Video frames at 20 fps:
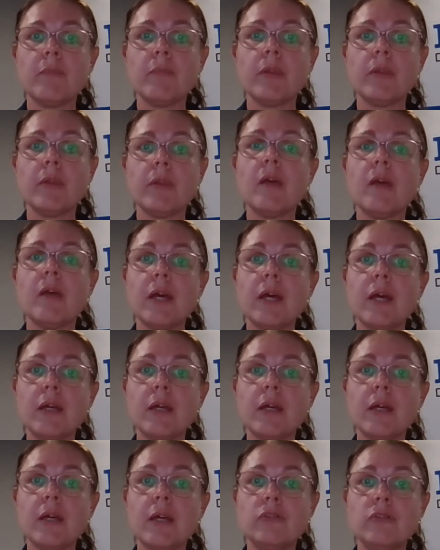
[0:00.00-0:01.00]
Am I
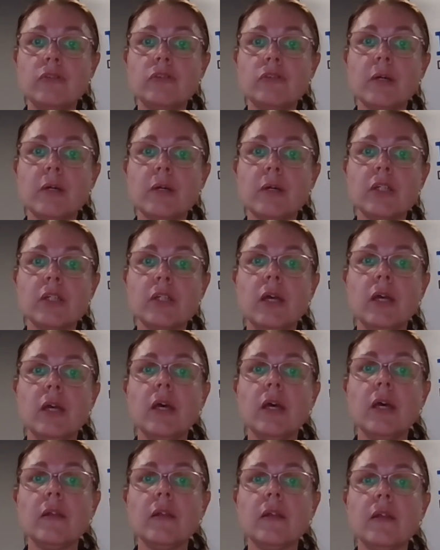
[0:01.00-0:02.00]
asking too much? Are
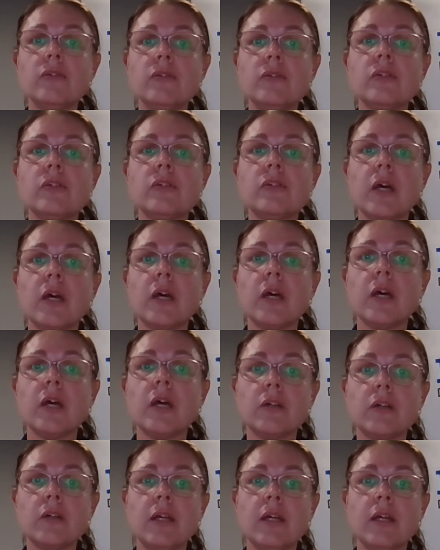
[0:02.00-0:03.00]
they too tired to
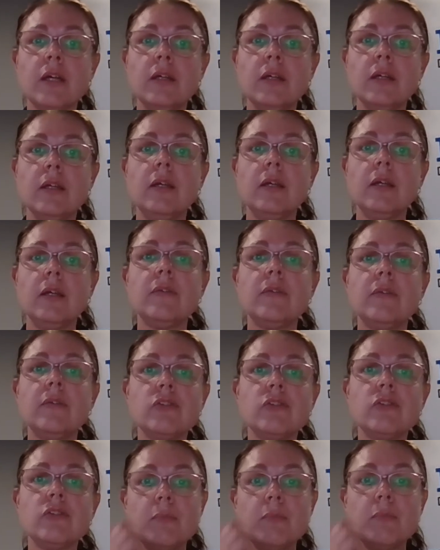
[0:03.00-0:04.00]
train? Is there too
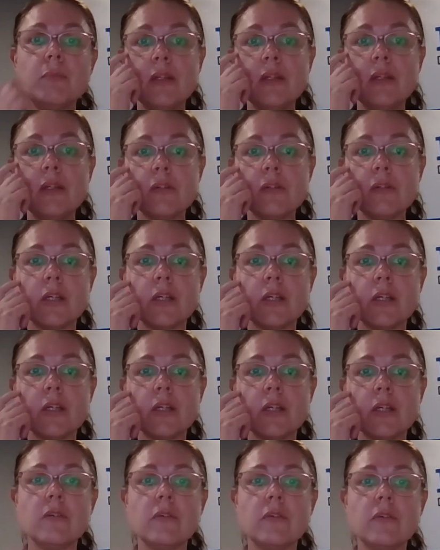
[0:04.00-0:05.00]
many
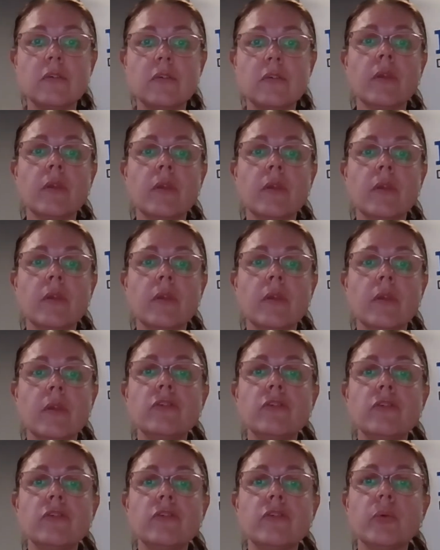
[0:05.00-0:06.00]
distractions? If we don't
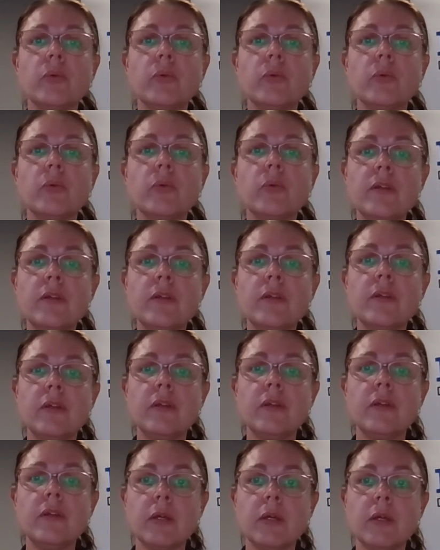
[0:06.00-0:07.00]
do all of these things, we
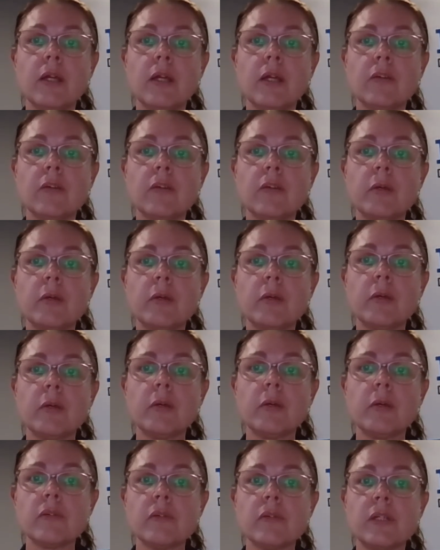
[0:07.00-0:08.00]
can't expect our
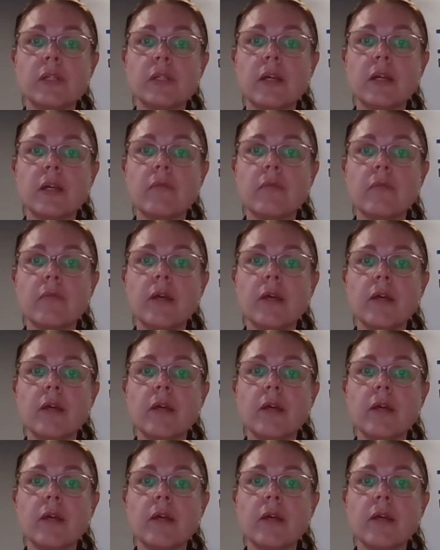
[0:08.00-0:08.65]
dogs to get it right.